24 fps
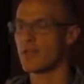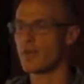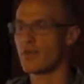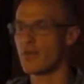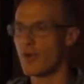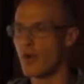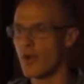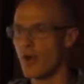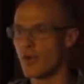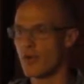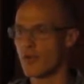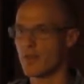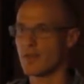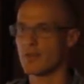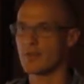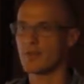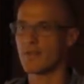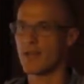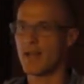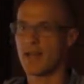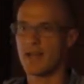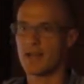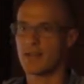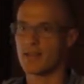know that you've
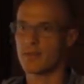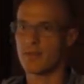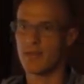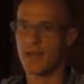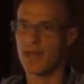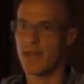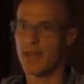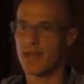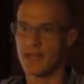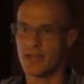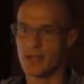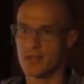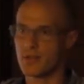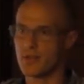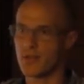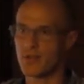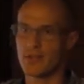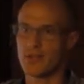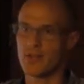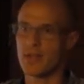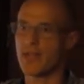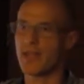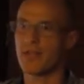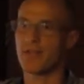got in the bag and you
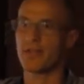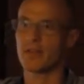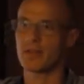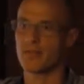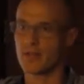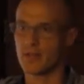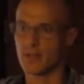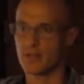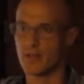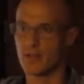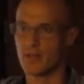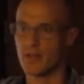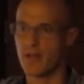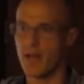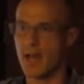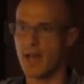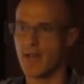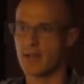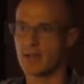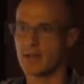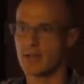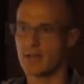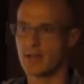can nail if you took on,